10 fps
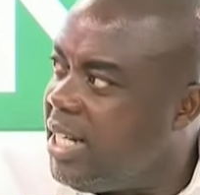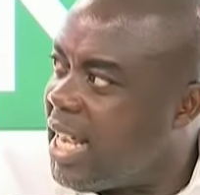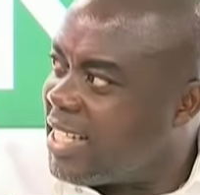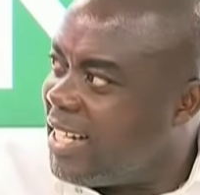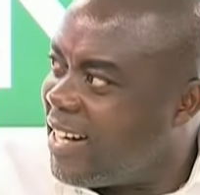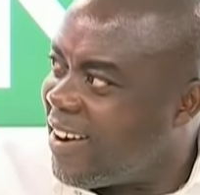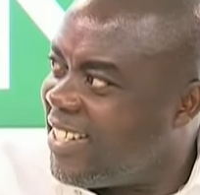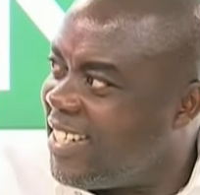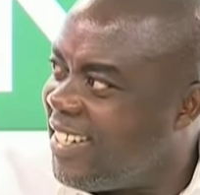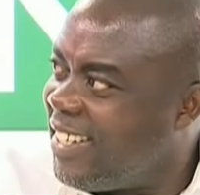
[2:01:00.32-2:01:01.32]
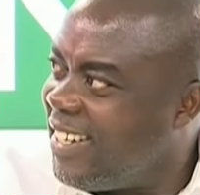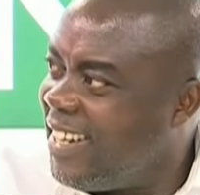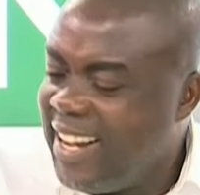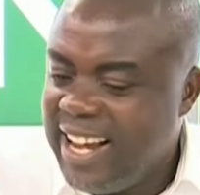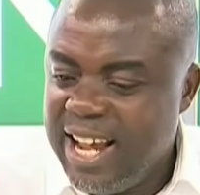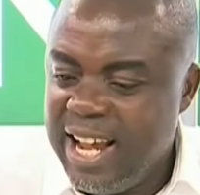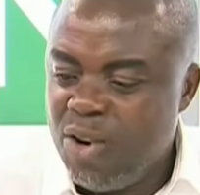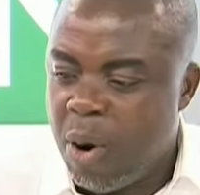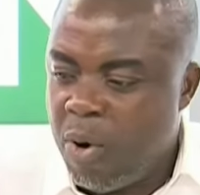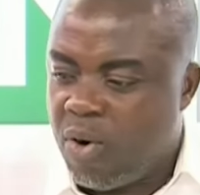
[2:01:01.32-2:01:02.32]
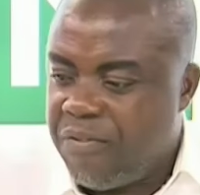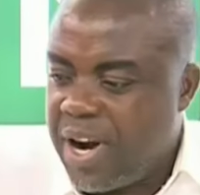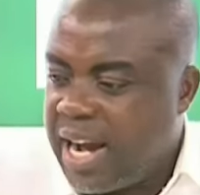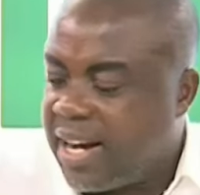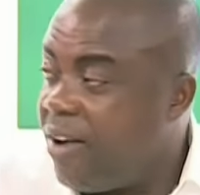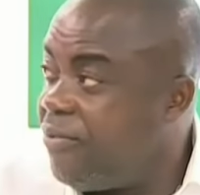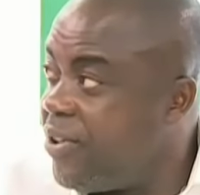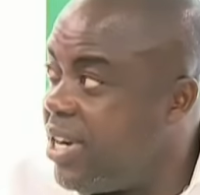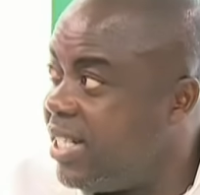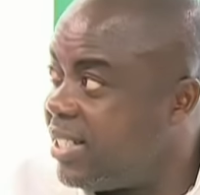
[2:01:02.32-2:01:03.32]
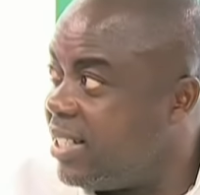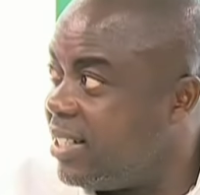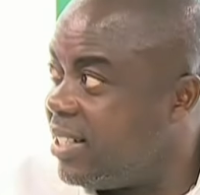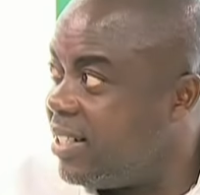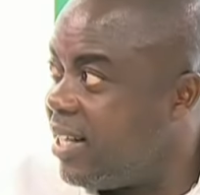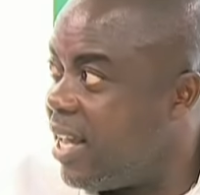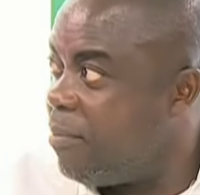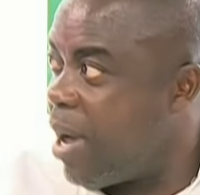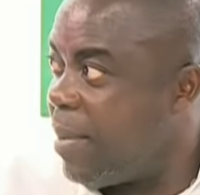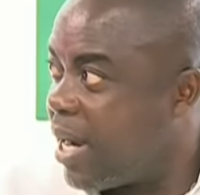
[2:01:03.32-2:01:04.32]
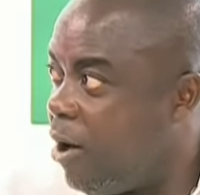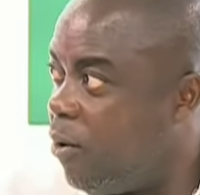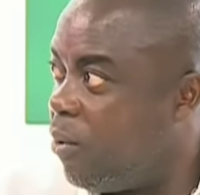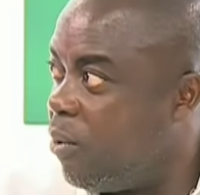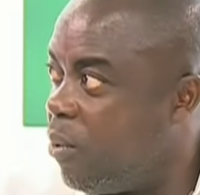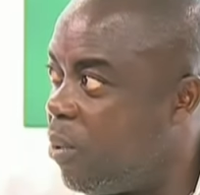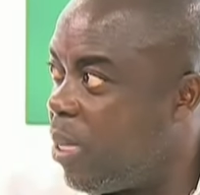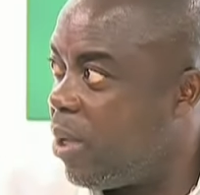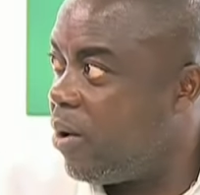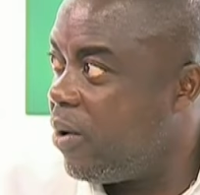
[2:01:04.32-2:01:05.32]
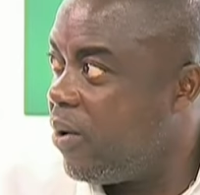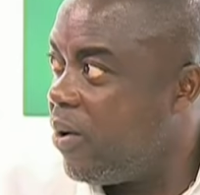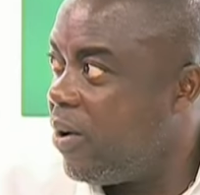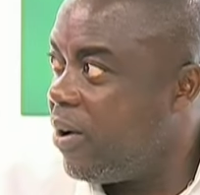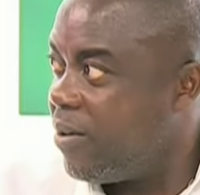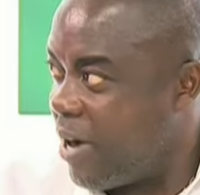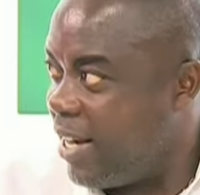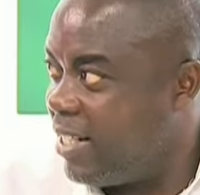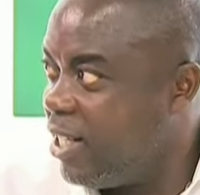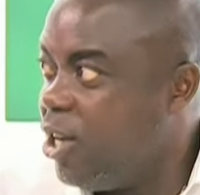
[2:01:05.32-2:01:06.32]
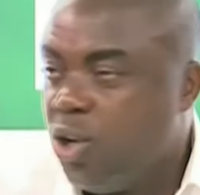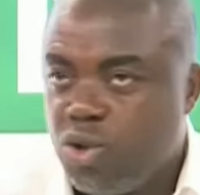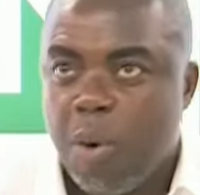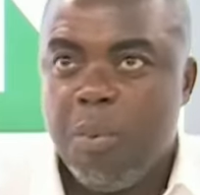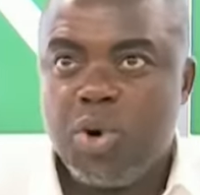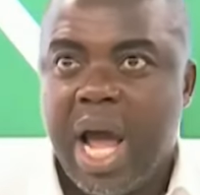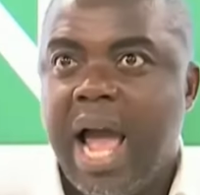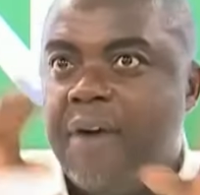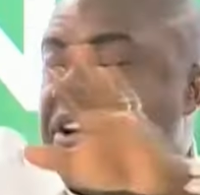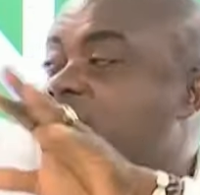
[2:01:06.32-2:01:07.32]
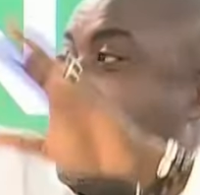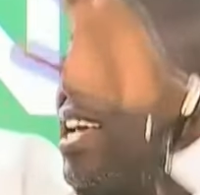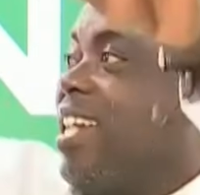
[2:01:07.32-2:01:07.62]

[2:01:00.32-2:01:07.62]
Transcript: in Ashanti region no omo nkofa kakra free eastern emra meka ho right so omo na after the